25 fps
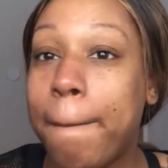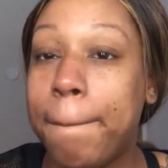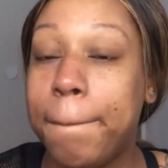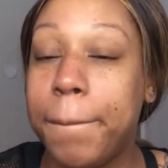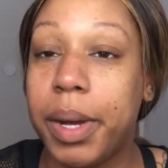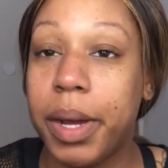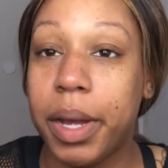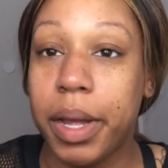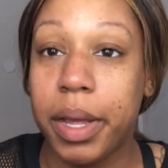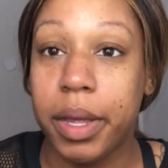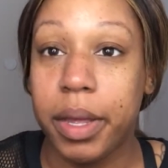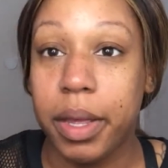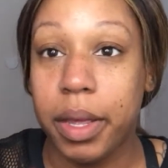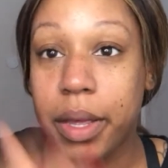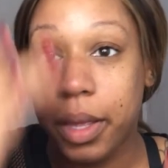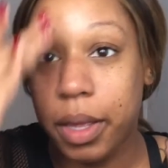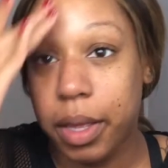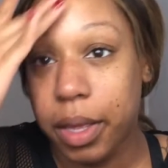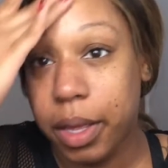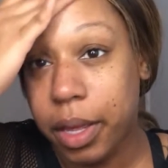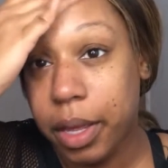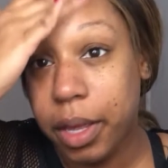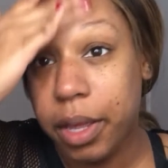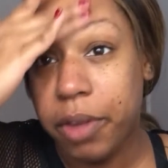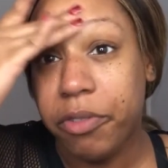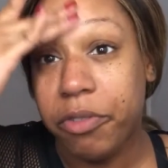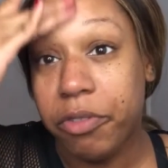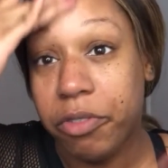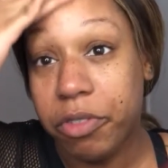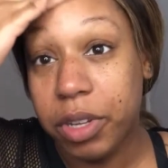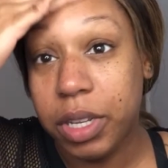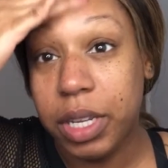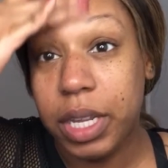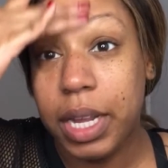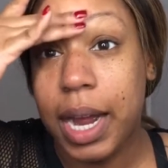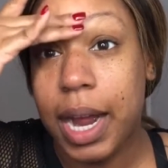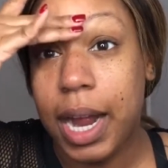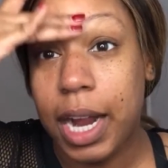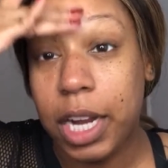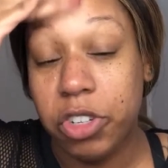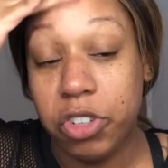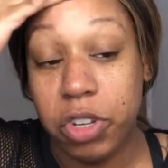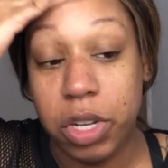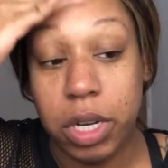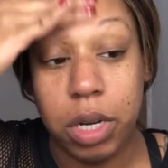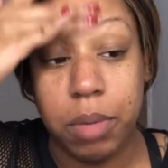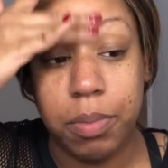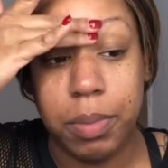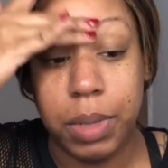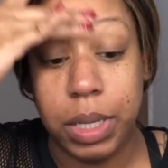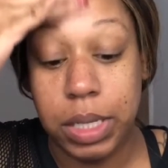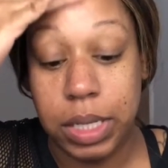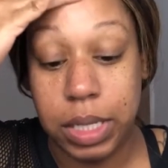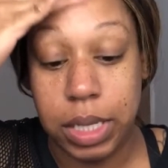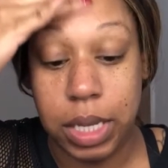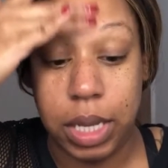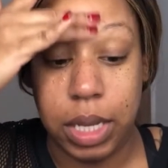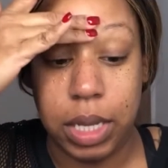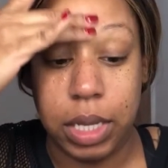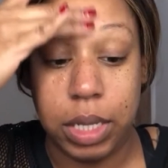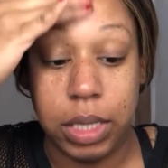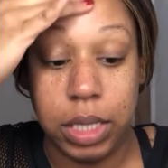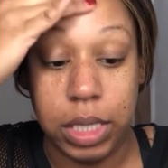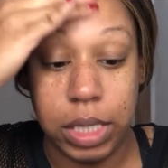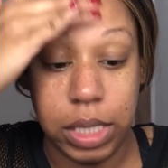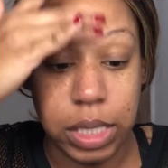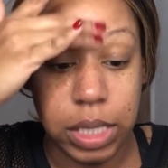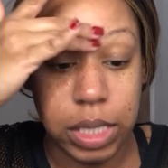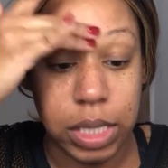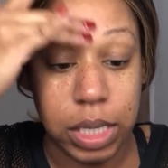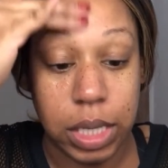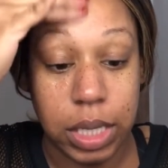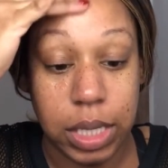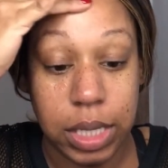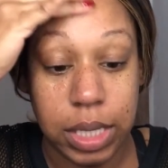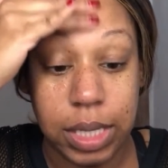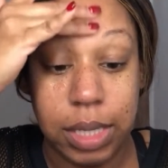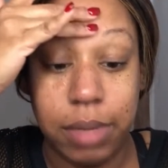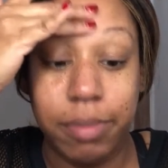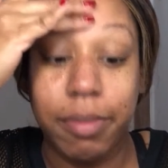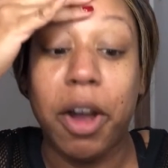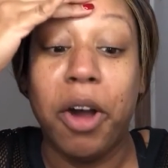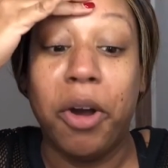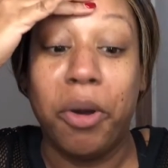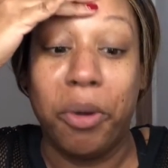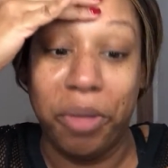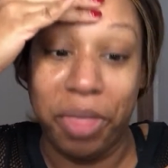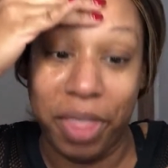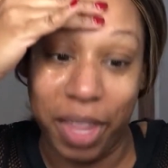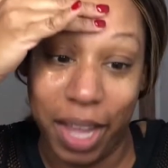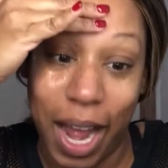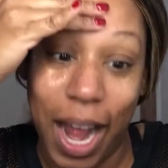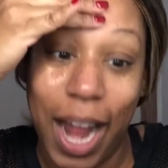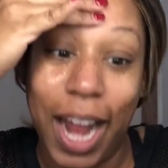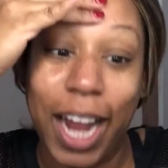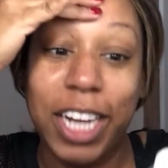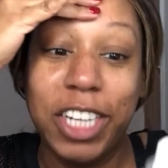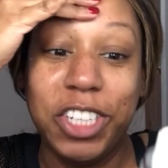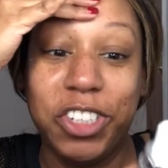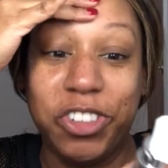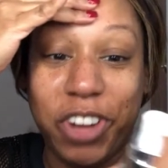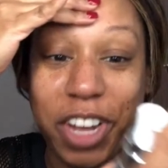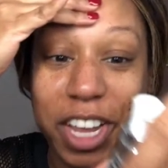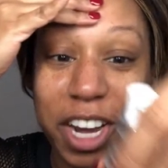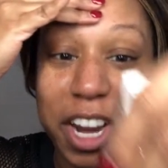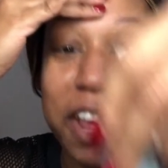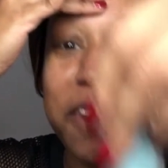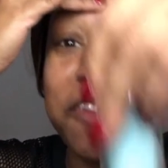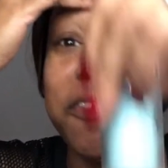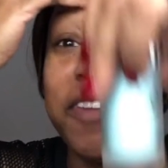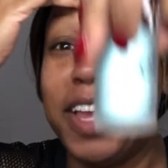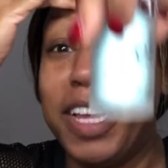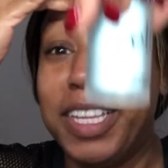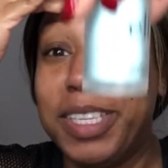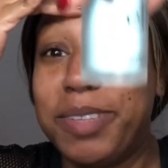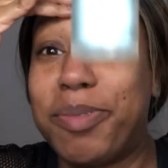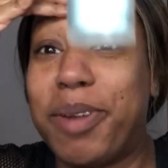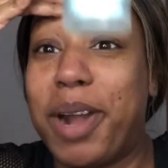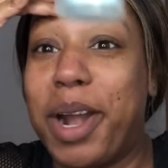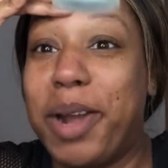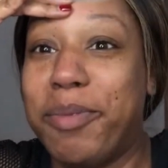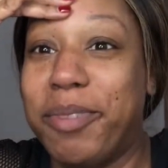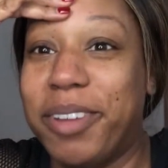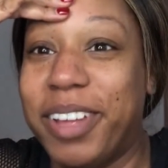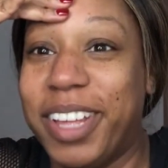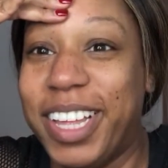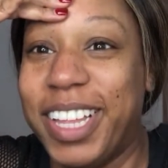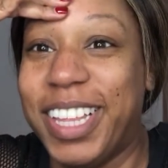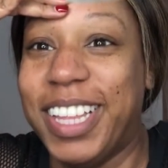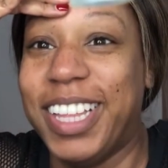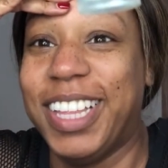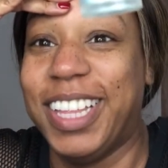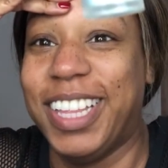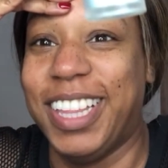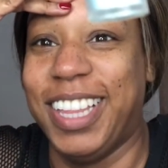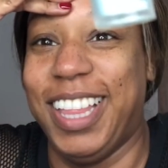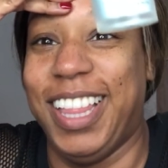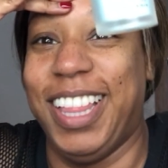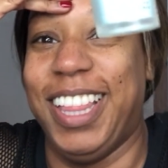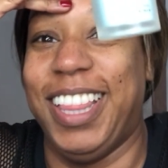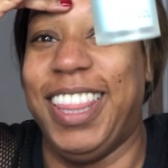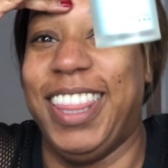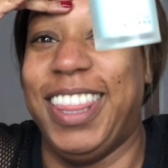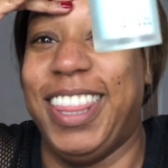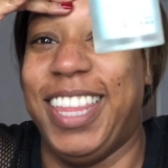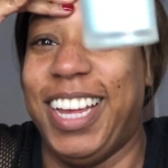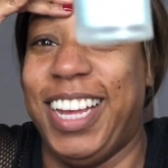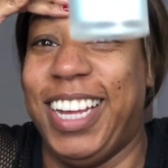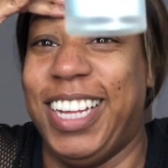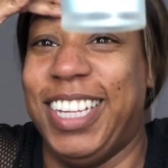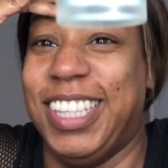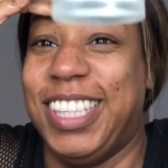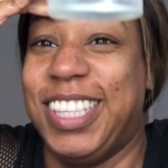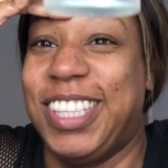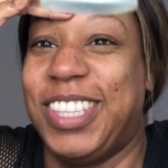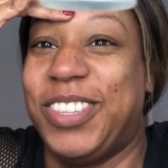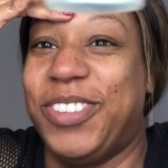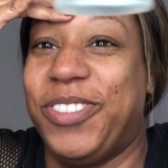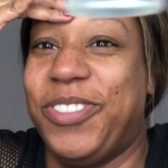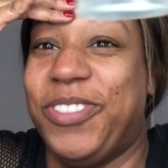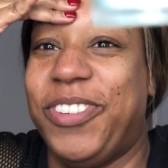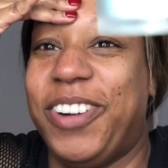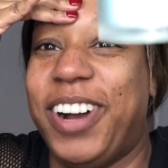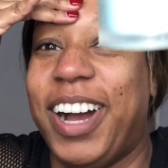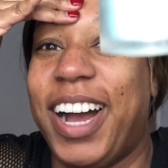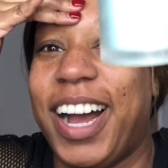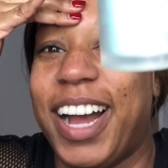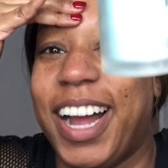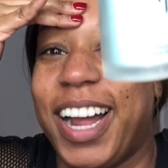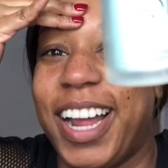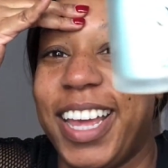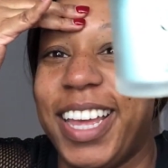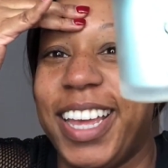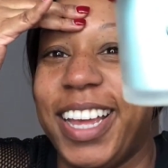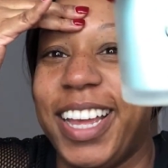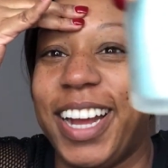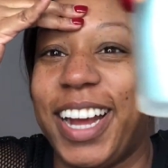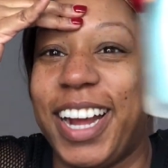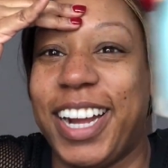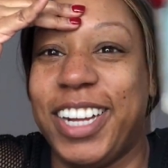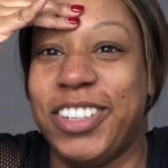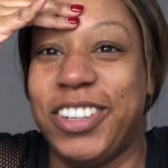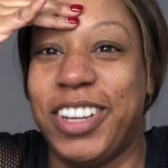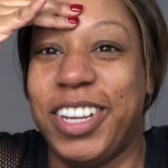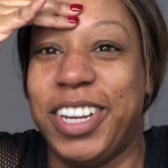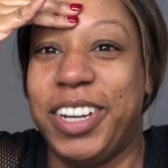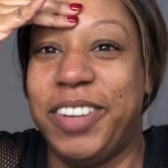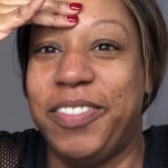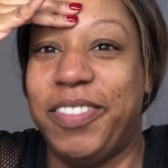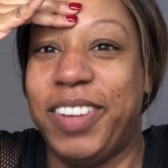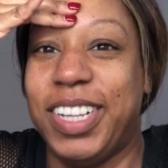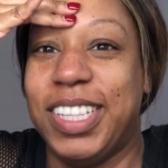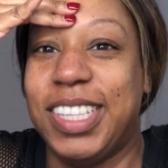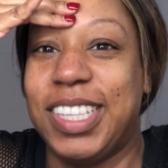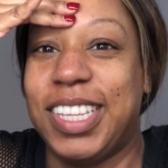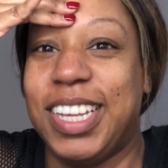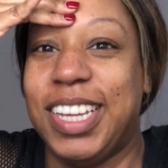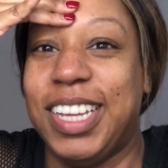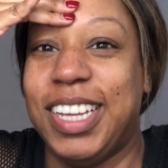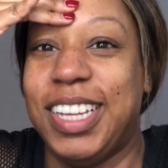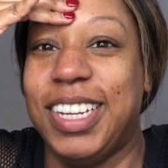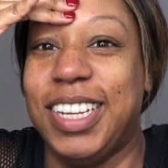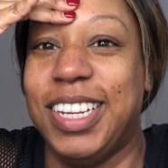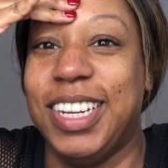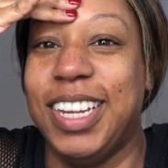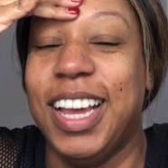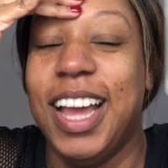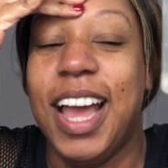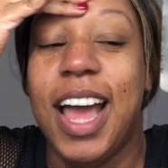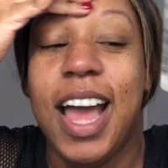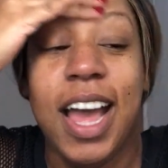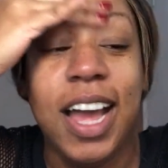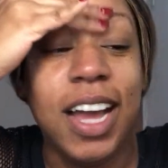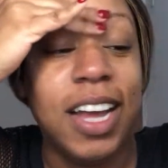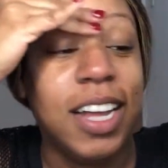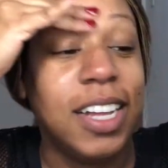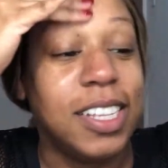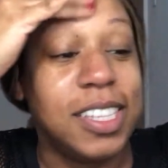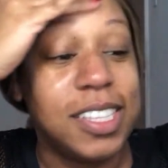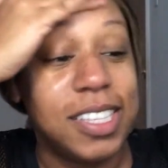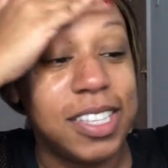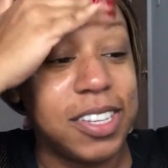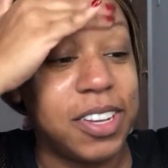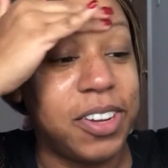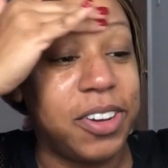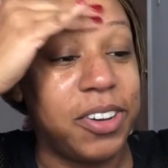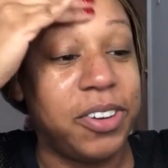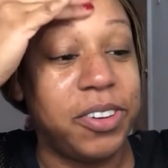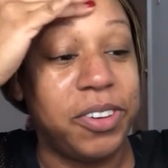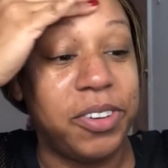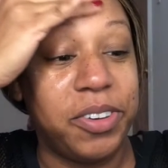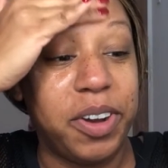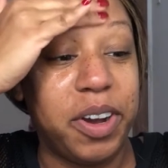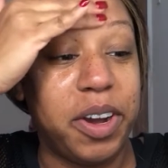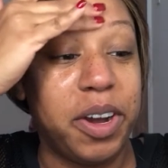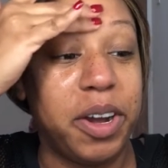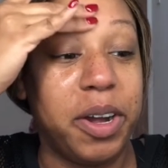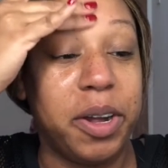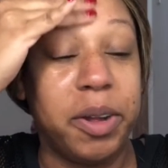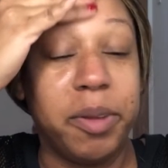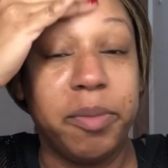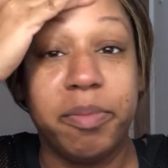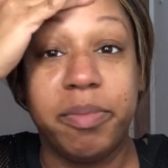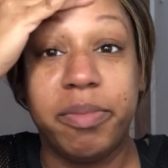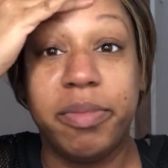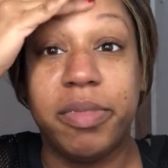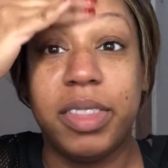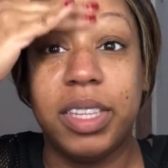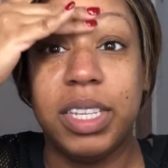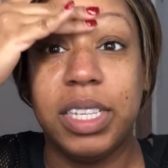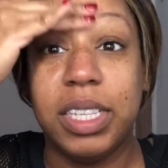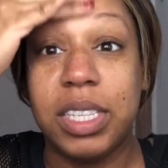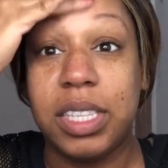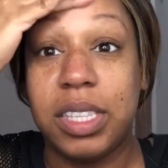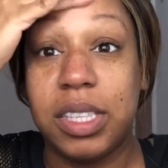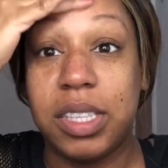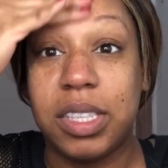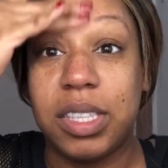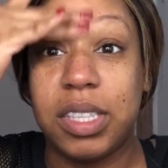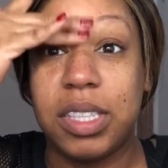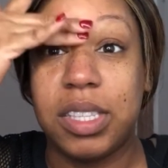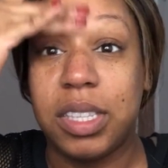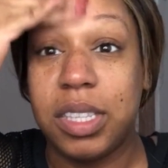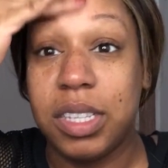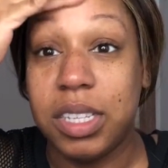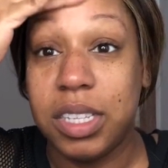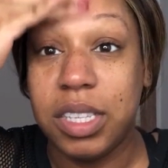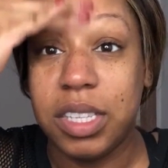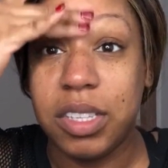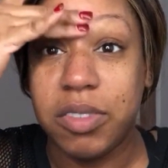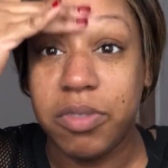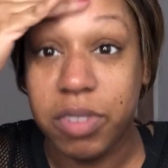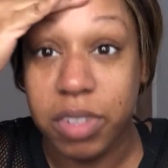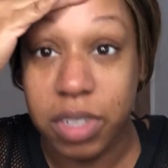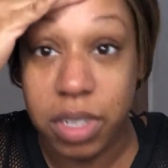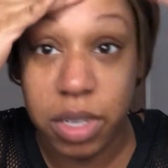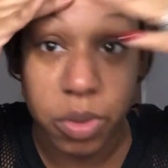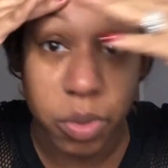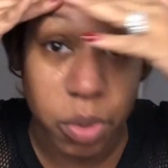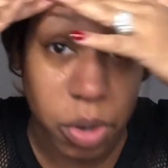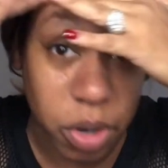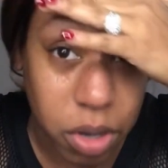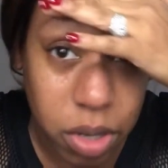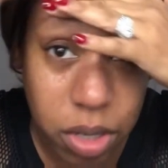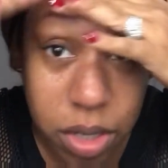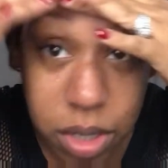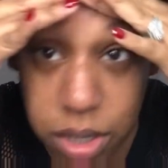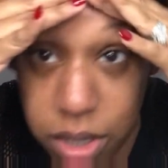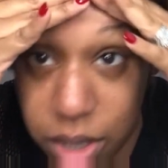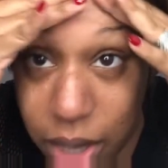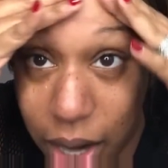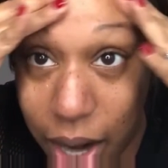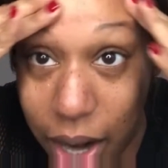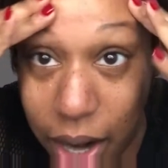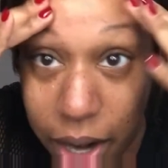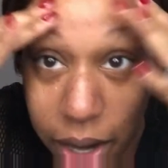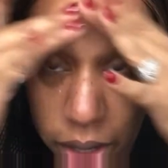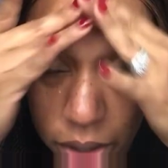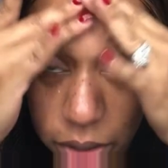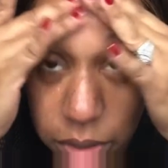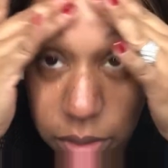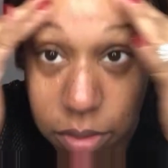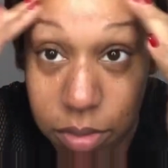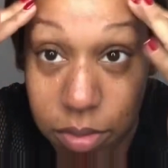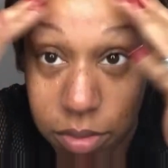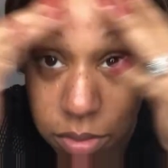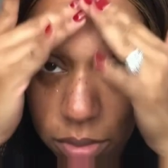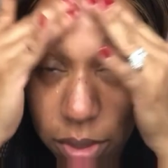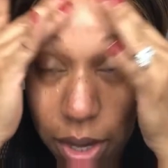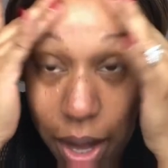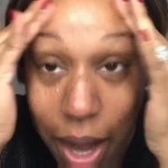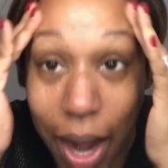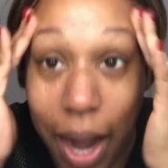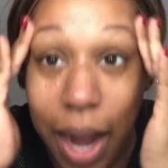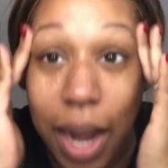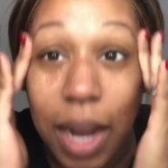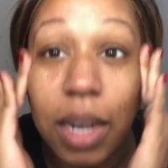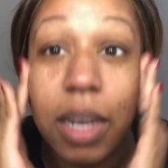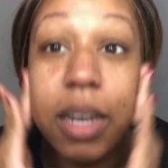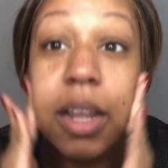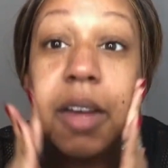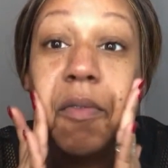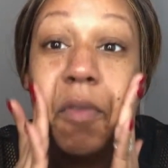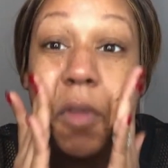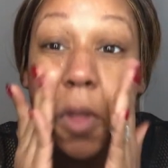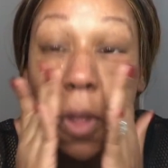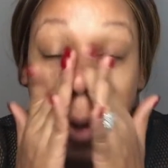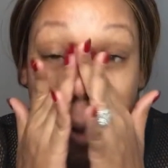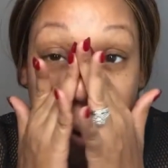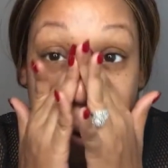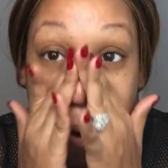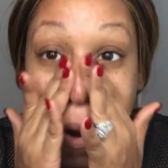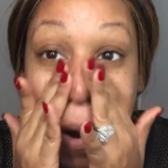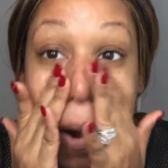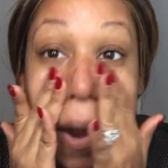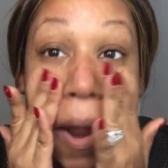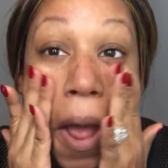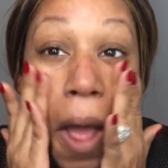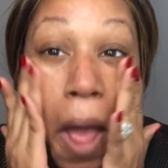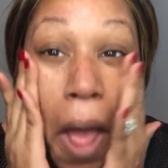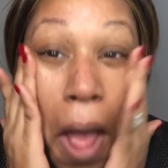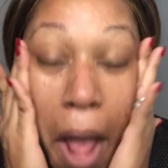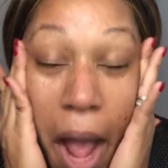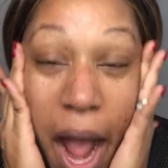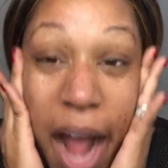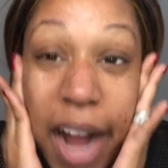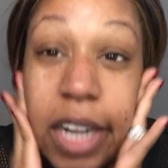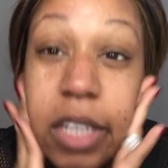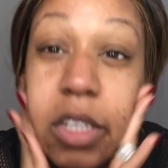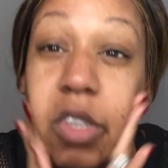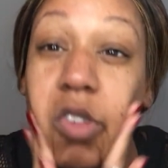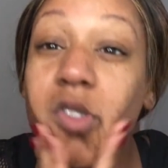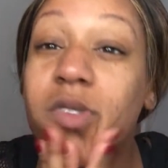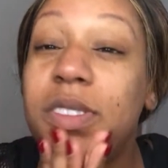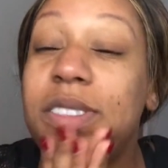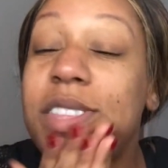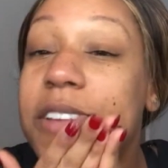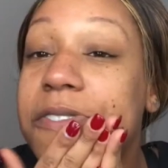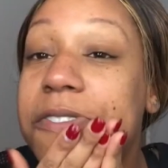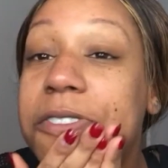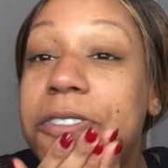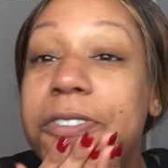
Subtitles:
But it really hydrated my skin. This is the hydrating face primer. That's why it hydrated my skin. So this really worked. I loved it. I used it